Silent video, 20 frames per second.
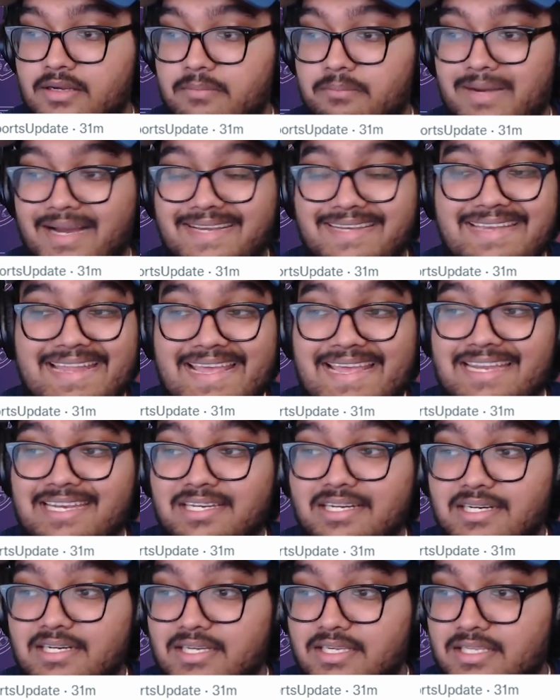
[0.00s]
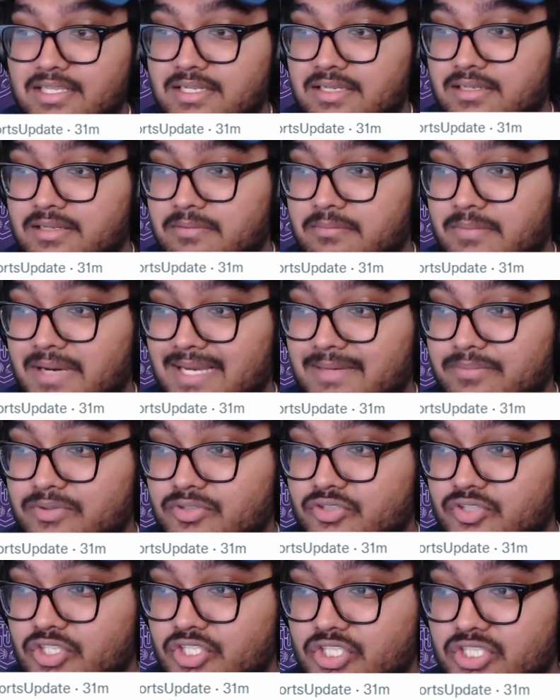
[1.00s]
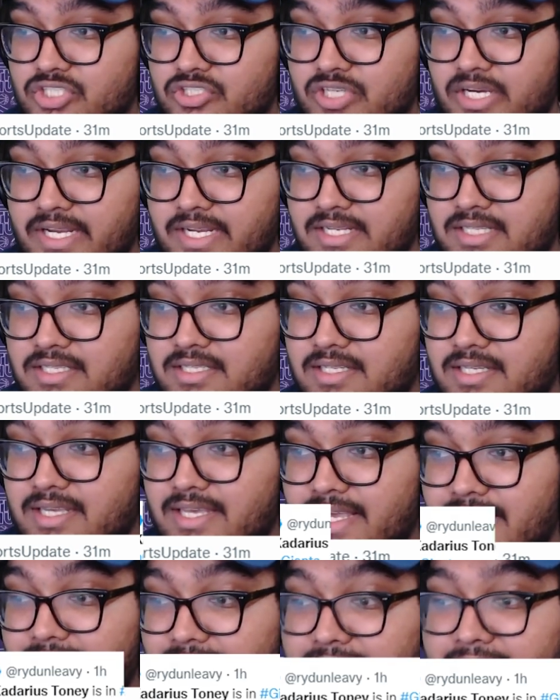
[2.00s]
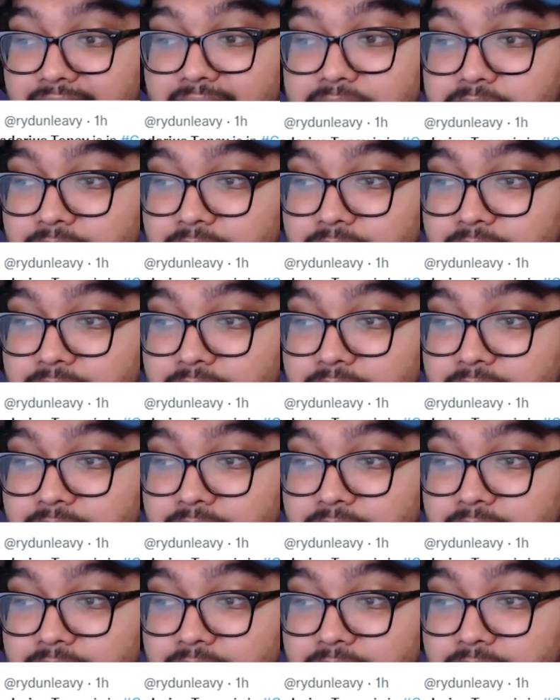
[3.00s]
by Dan Duggan, by Patricia Traina, and